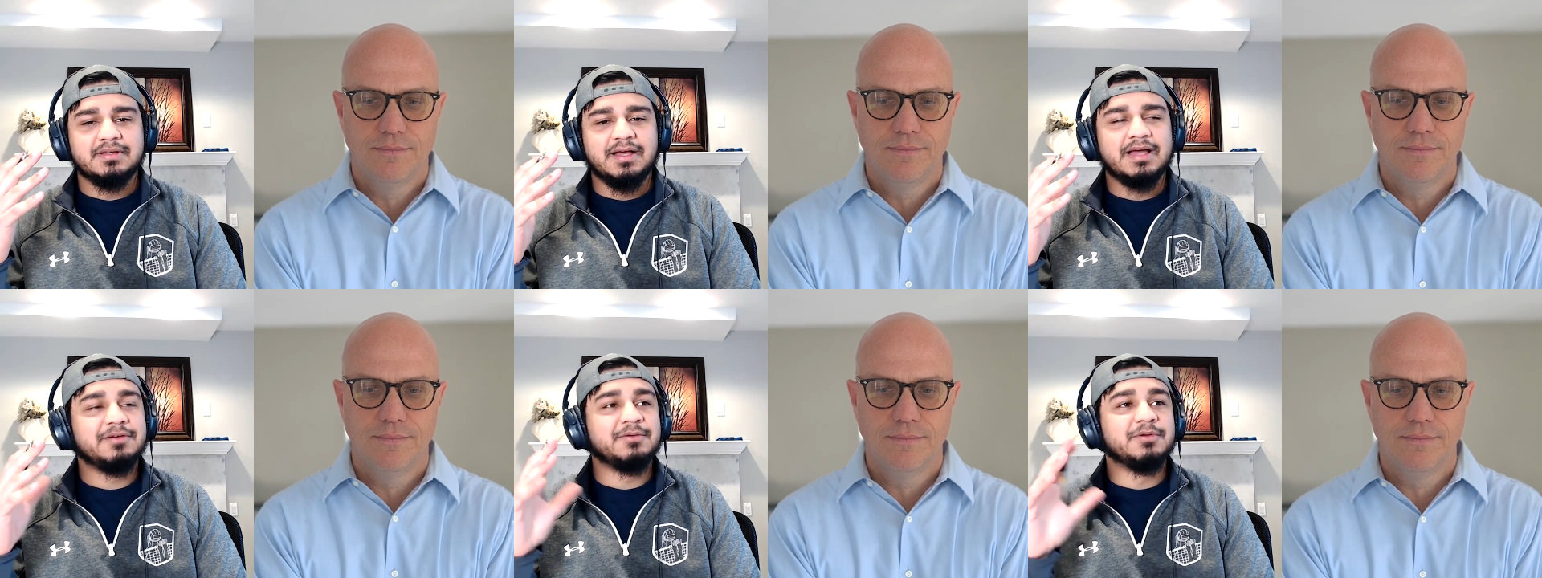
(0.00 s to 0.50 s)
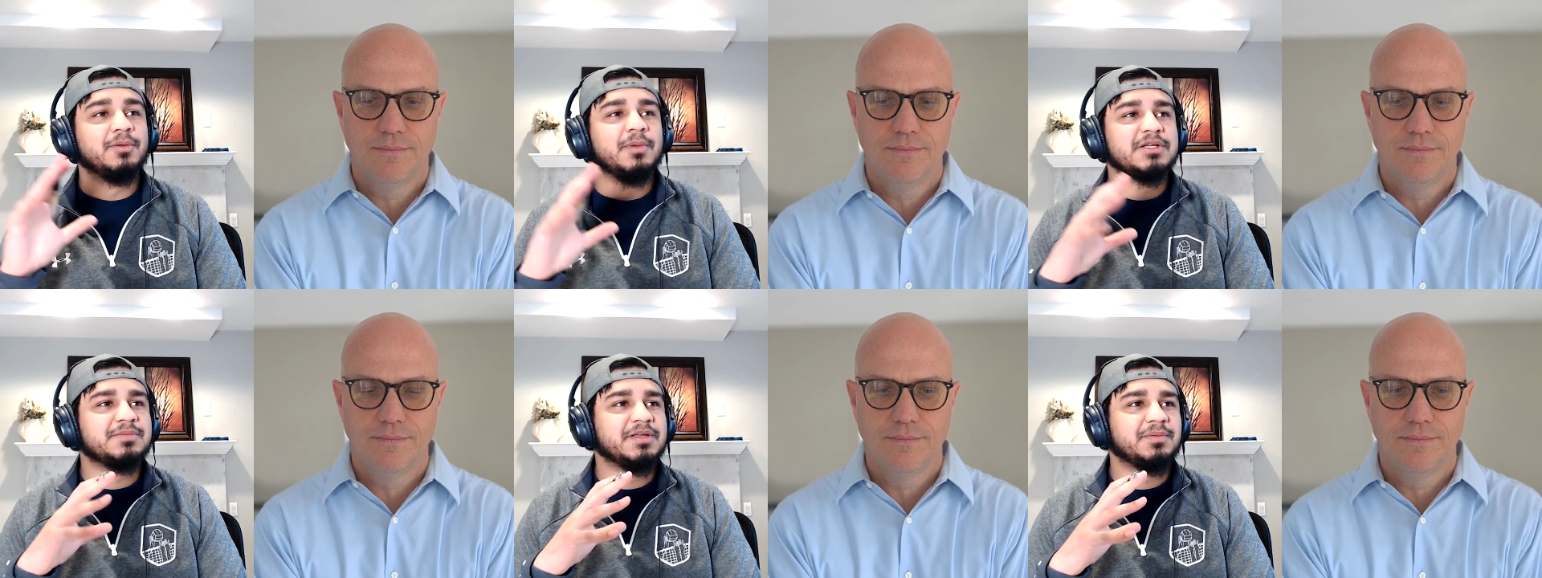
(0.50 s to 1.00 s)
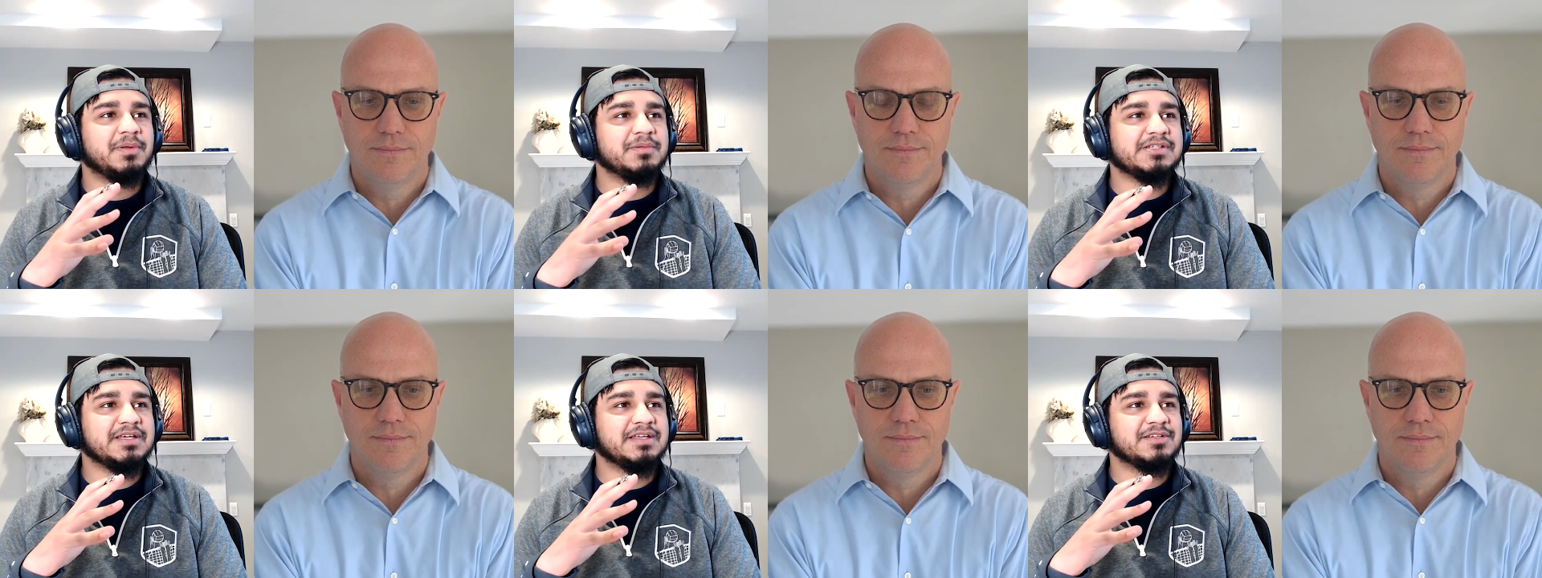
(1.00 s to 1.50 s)
Speaker 1: I don't know much about the
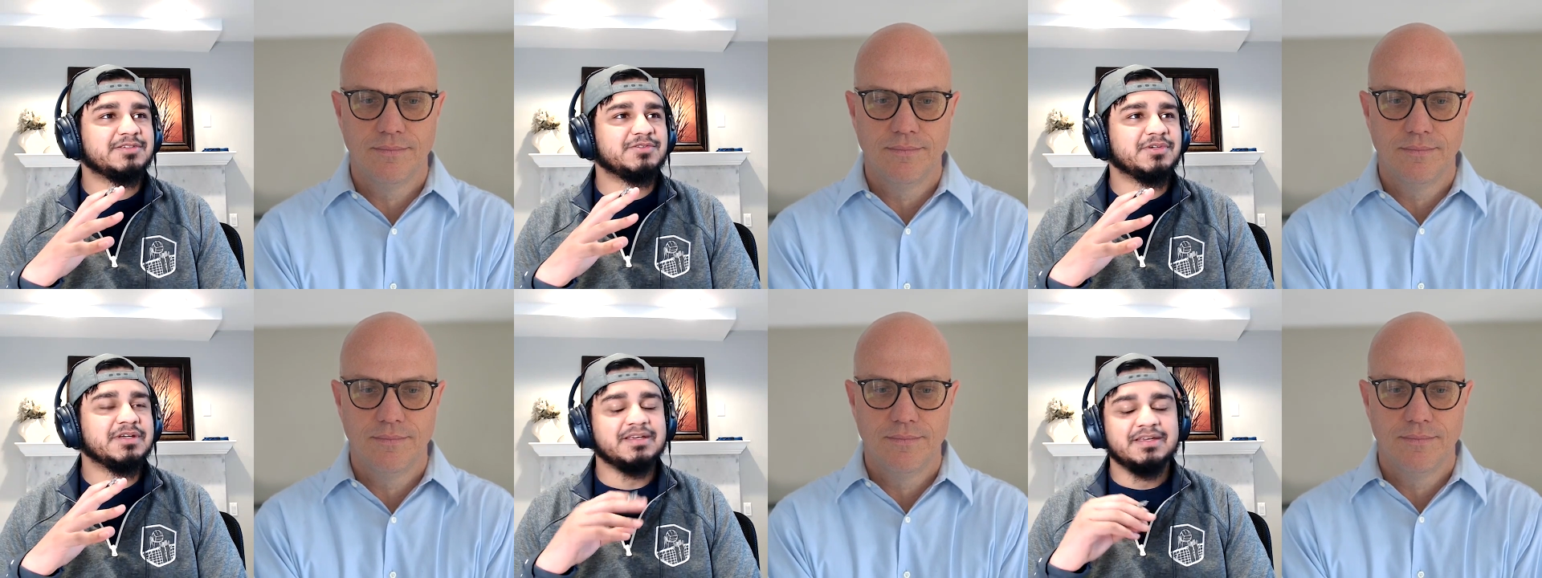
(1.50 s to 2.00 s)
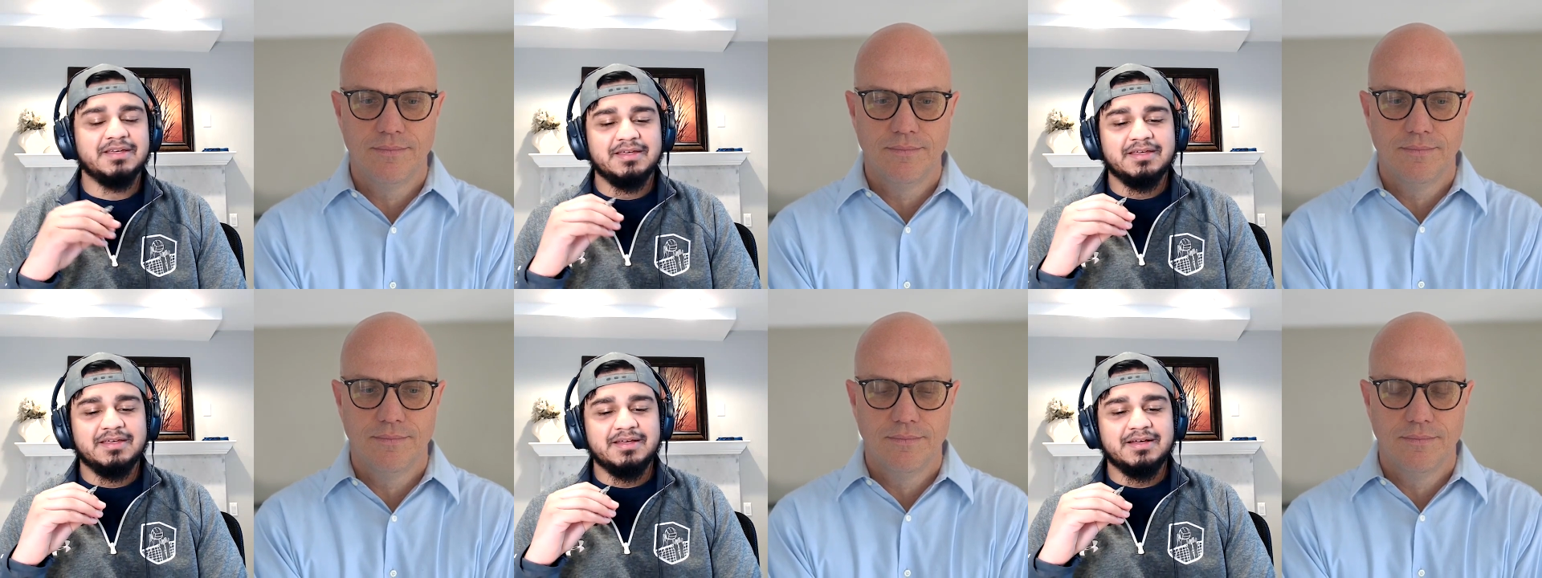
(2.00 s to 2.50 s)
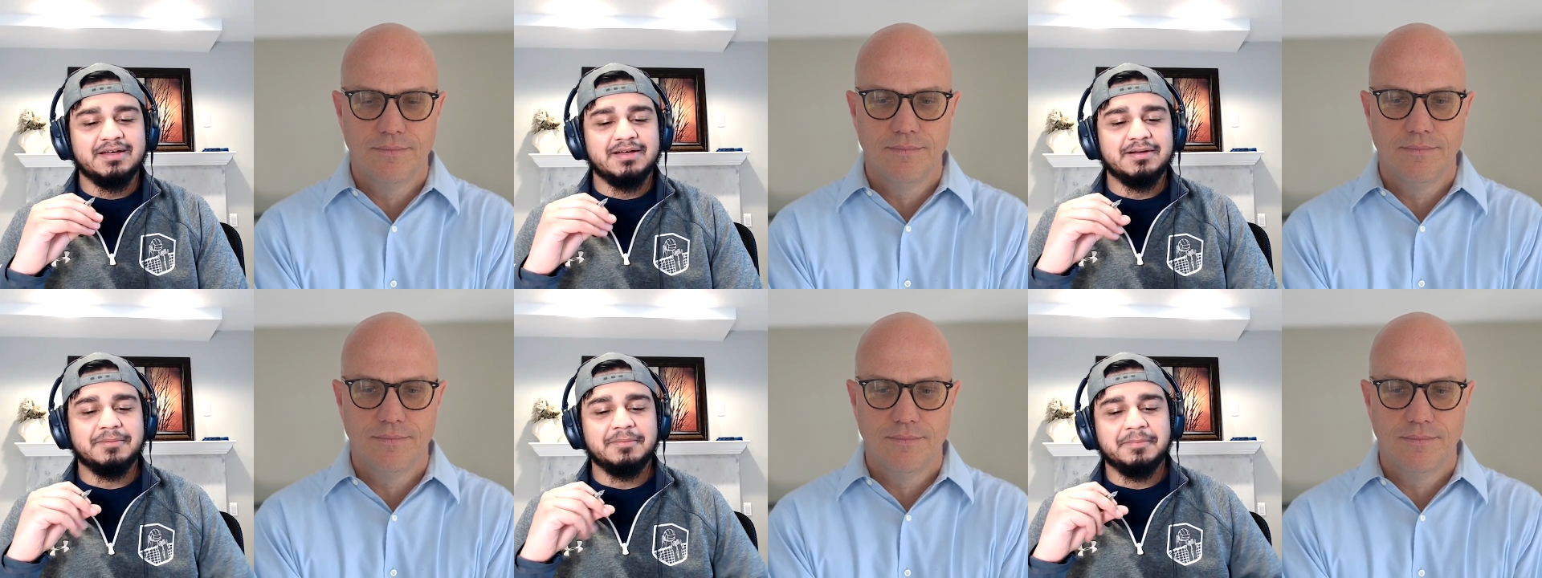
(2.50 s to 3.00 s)
publishing industry.
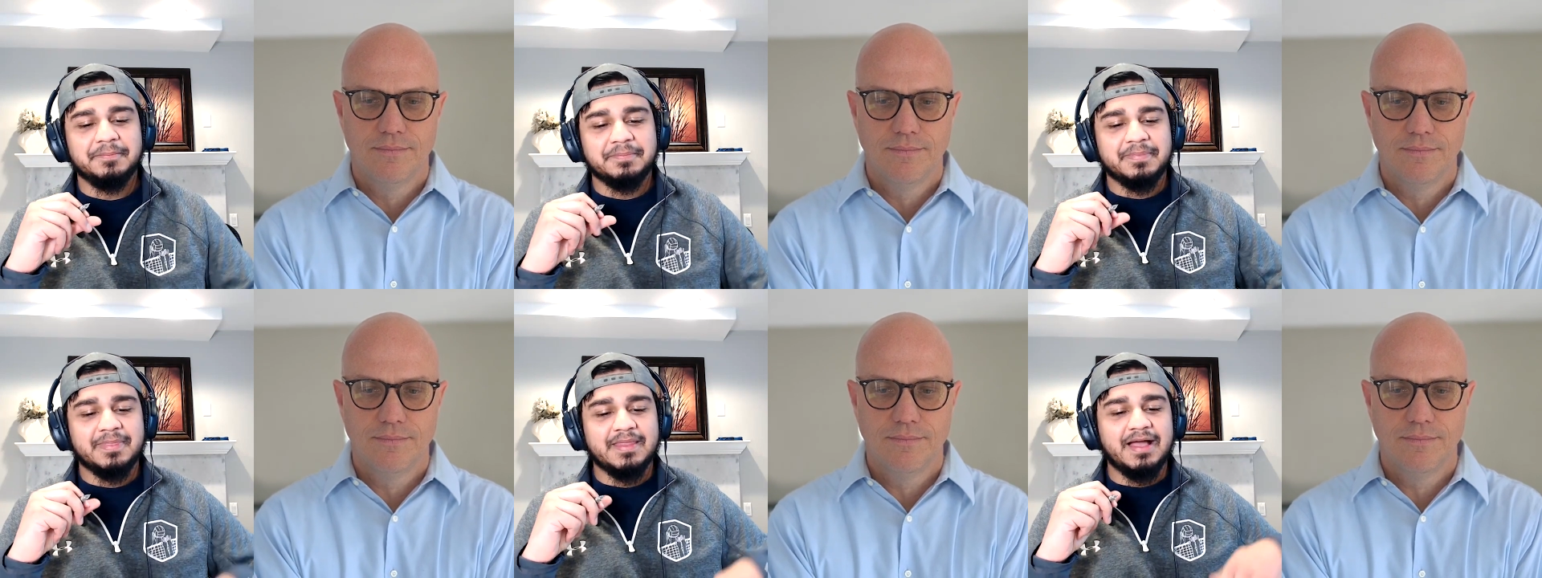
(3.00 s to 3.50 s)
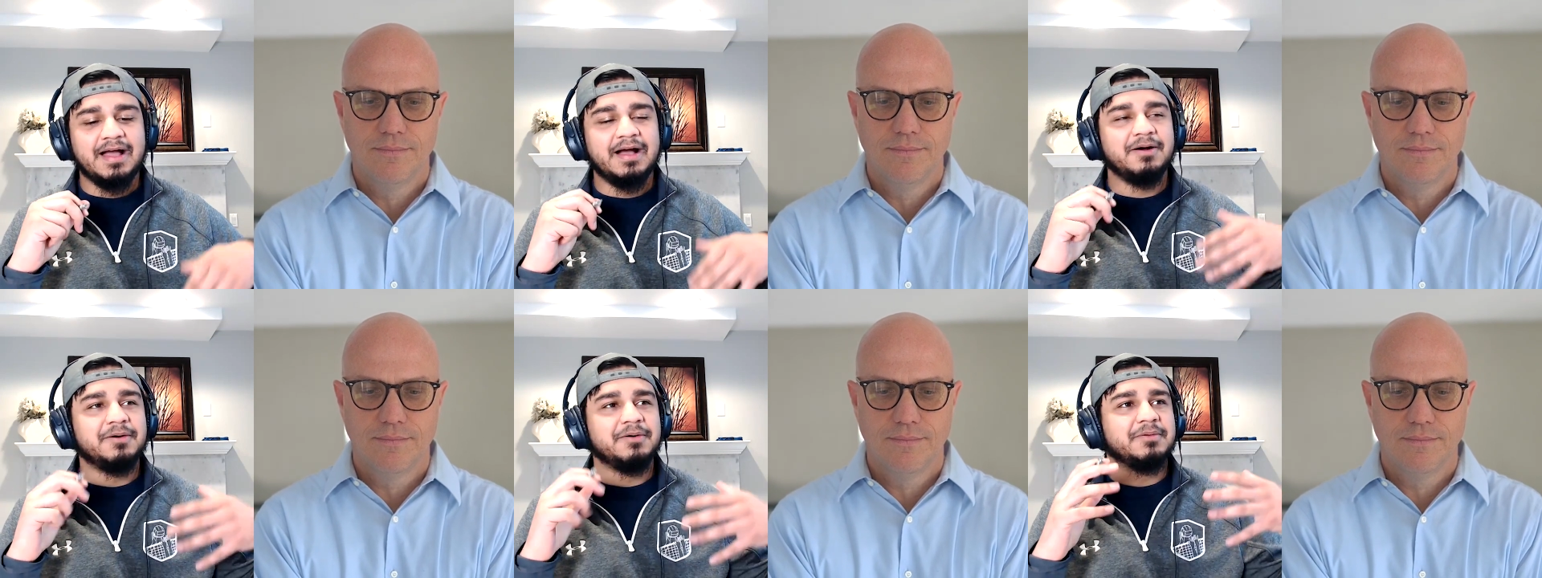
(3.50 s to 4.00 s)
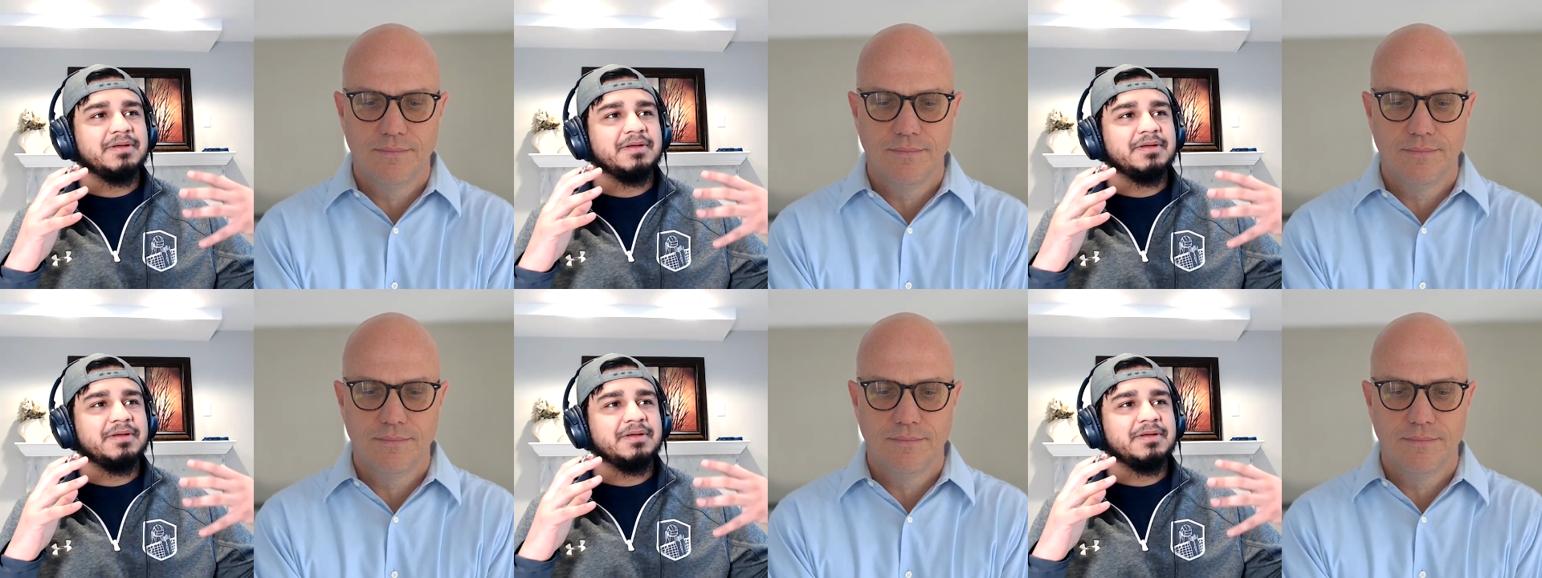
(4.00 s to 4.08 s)
Um, how